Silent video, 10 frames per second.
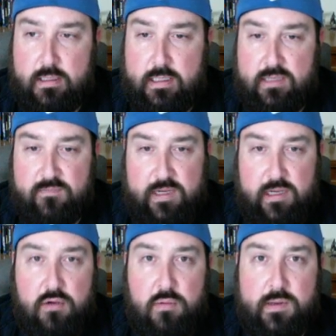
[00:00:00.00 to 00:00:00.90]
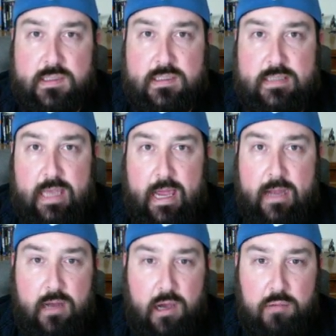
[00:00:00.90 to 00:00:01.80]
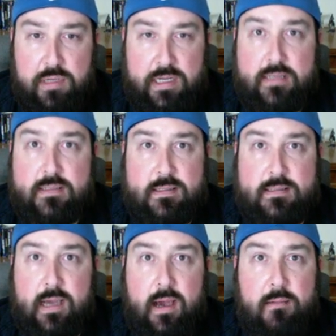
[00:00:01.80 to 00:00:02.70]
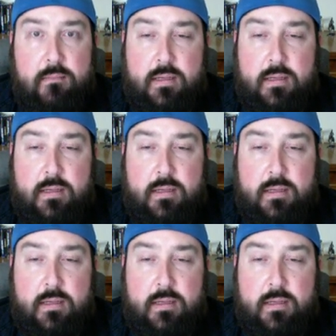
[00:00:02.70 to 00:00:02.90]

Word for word: in the video where this is at, I'll pin it to the top